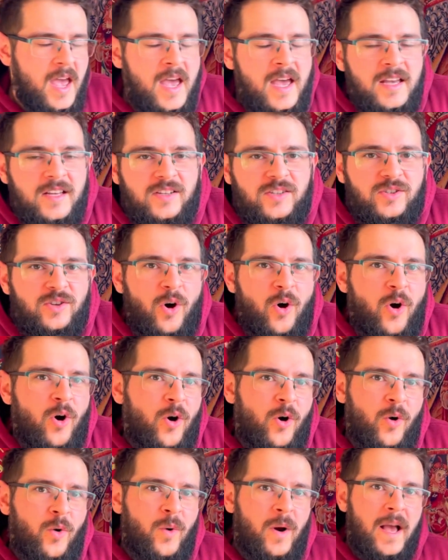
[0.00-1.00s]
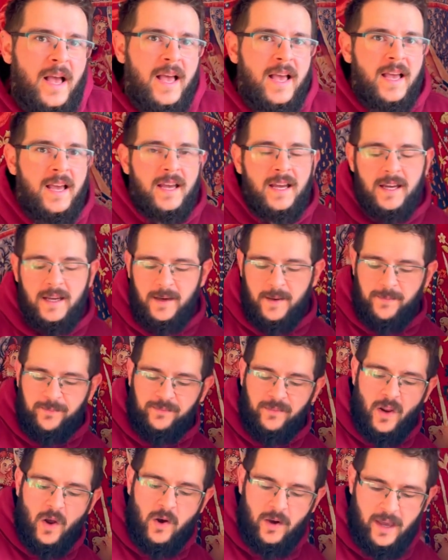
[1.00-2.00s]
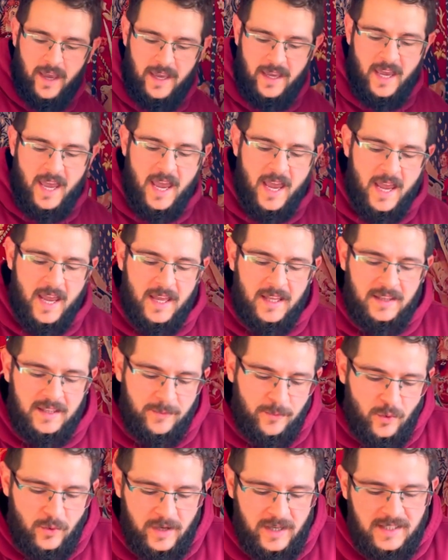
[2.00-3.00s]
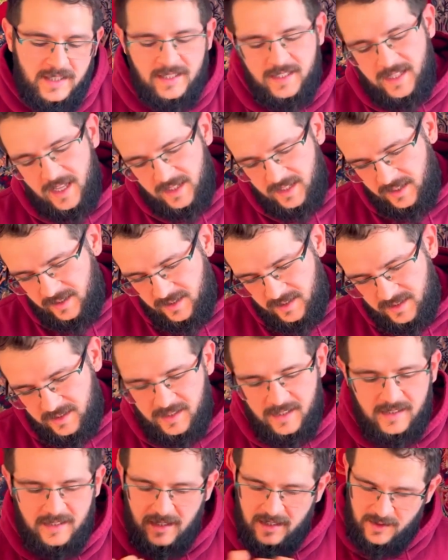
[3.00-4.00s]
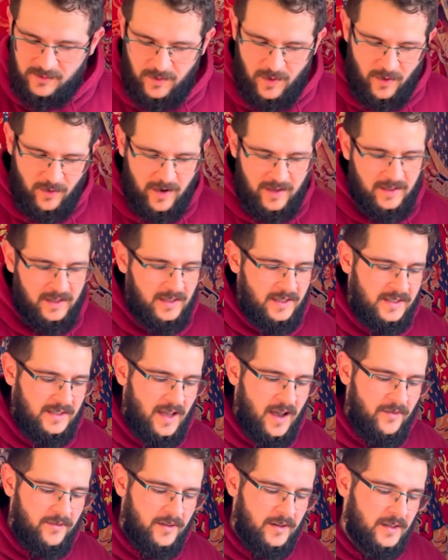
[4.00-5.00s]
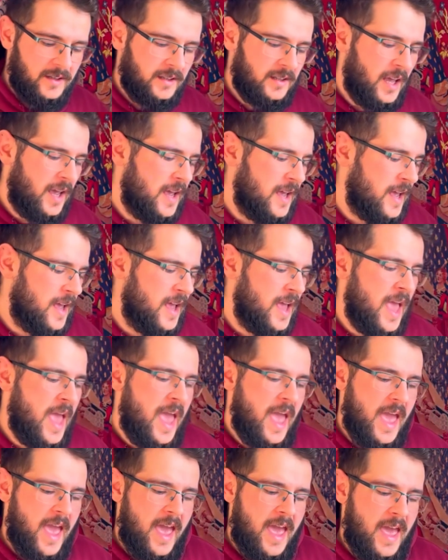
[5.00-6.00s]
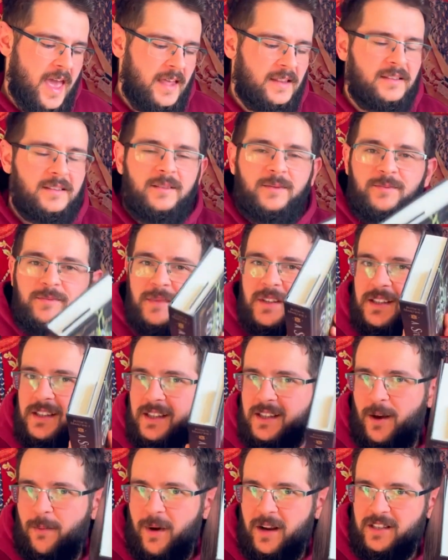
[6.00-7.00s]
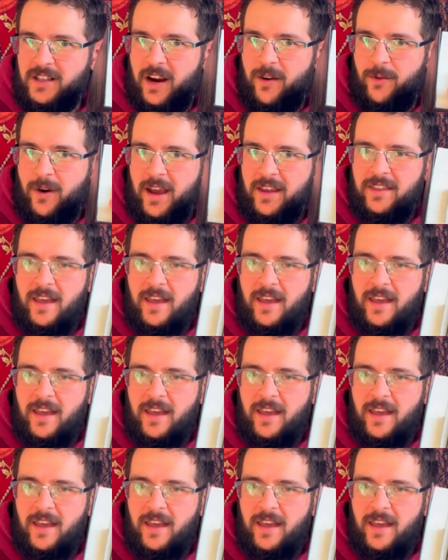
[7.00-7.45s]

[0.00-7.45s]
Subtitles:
So, okay, the book is A Study in Curses, as we already discovered, and this is how much I read.